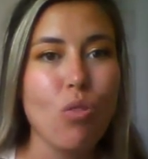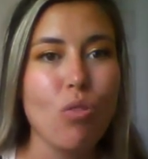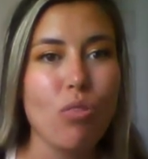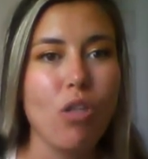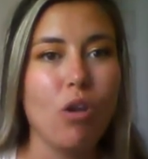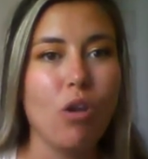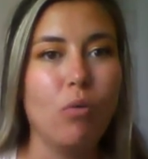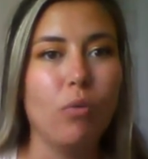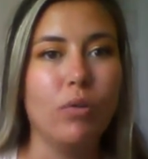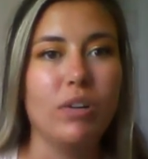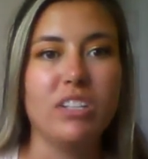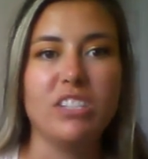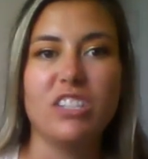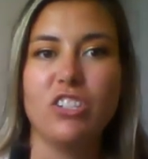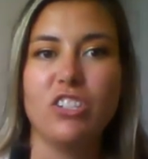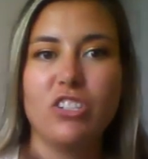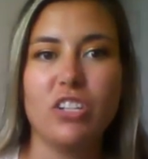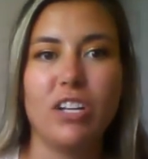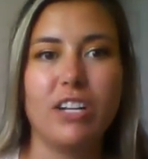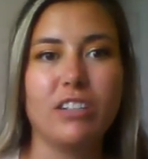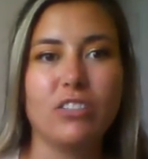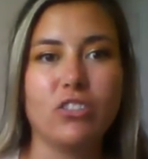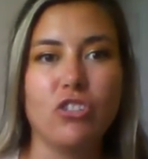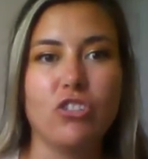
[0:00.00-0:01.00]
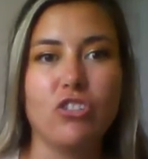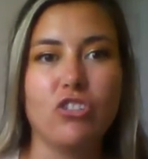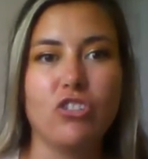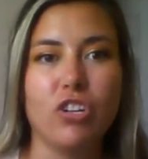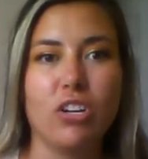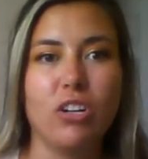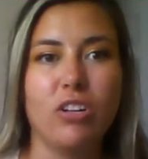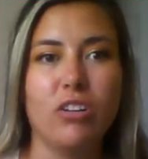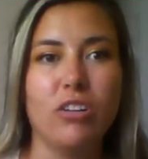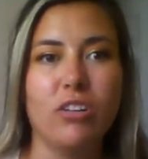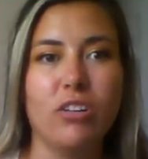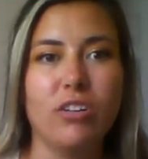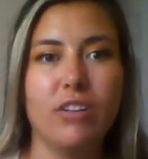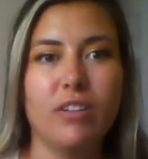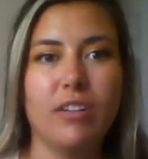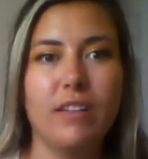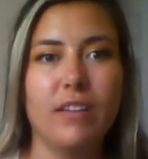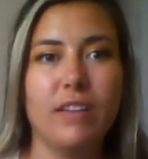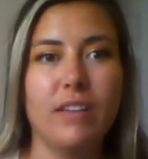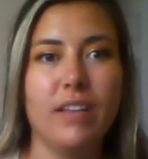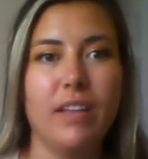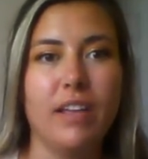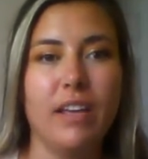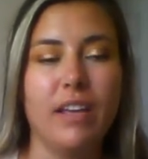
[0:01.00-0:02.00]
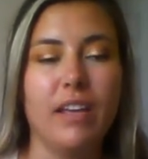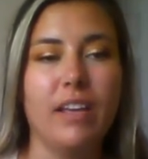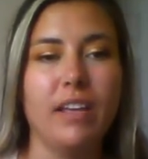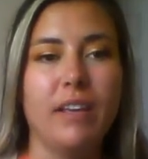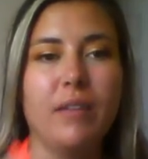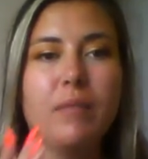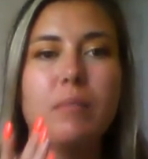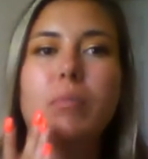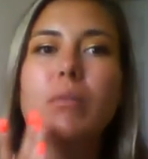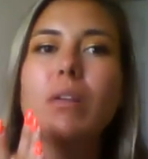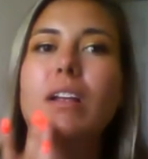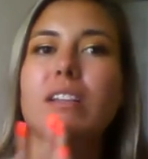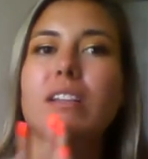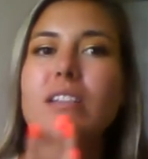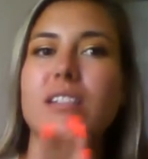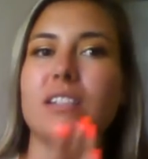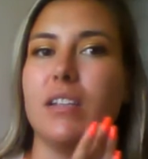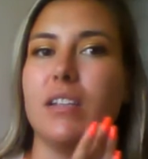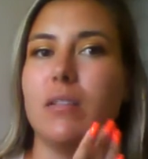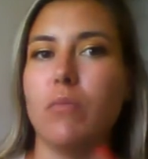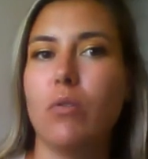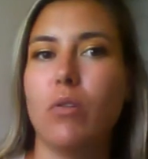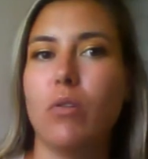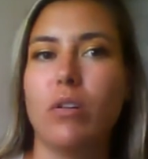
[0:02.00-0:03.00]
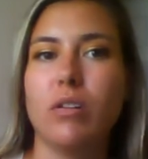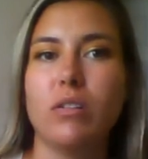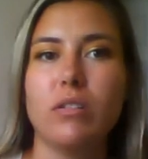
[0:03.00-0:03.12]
whereas the Dr. Jart, it blends more.